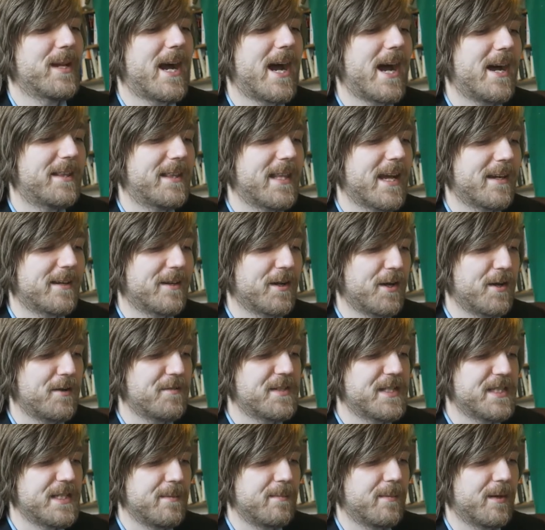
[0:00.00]
But it had that kind
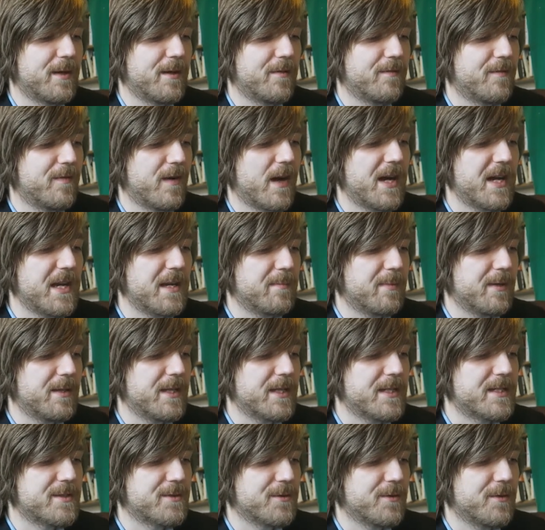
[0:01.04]
of similar vibe
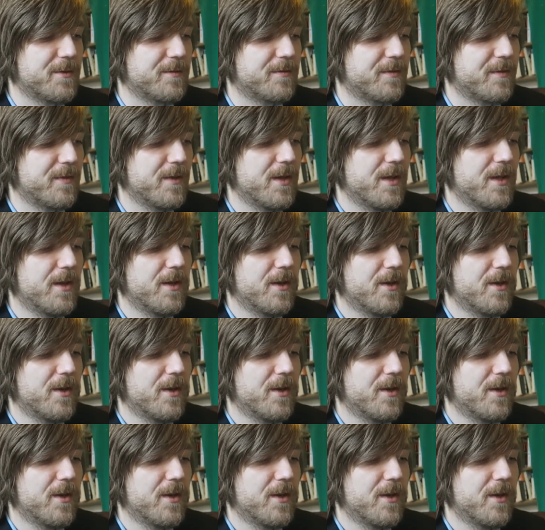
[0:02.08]
and this sort of